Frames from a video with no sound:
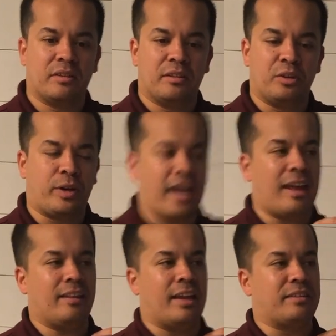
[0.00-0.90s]
you
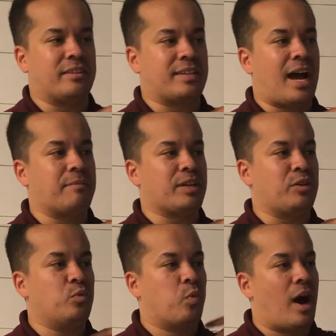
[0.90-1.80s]
can't let the times that
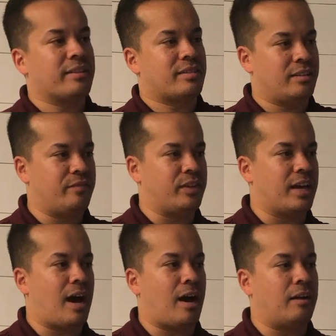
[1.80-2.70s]
you want to live to
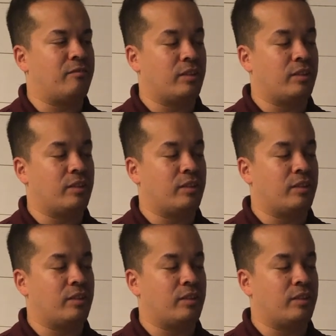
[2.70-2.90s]
God,